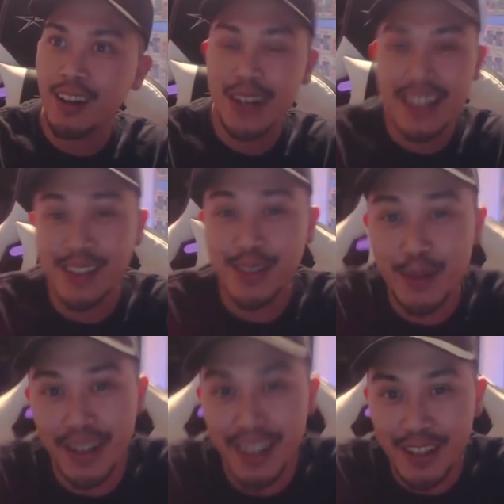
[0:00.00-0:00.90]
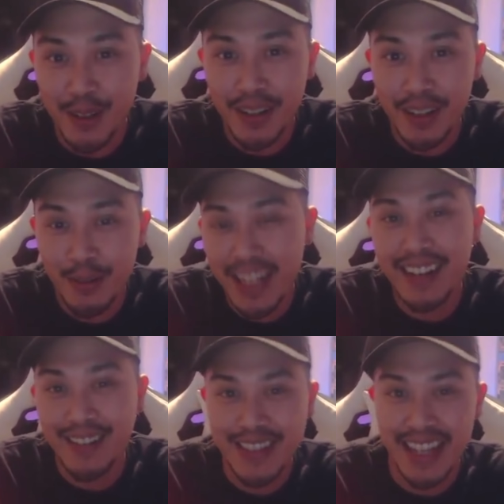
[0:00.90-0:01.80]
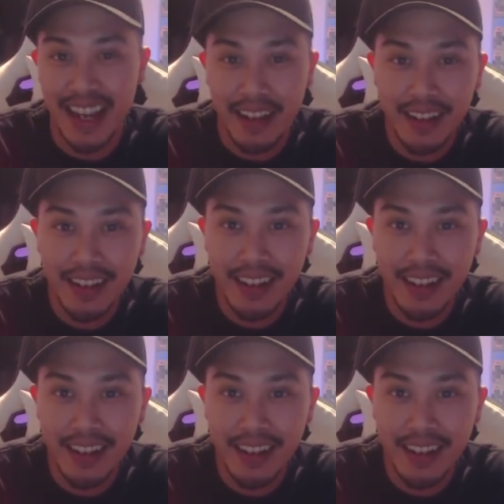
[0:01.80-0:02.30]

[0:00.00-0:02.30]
what is YouTube gonna do? What are they gonna say?